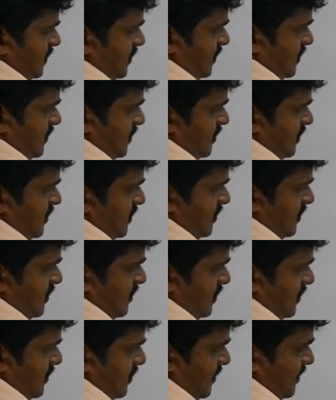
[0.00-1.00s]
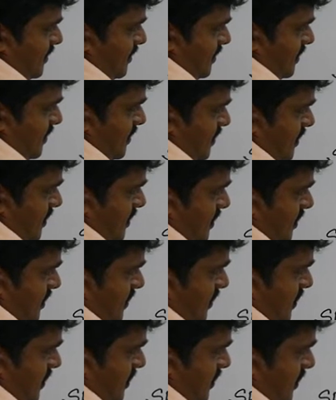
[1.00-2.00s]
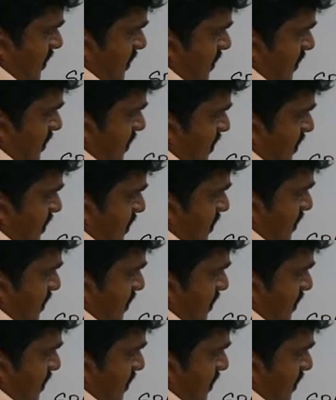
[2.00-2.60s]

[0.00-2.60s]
Nobody speaks.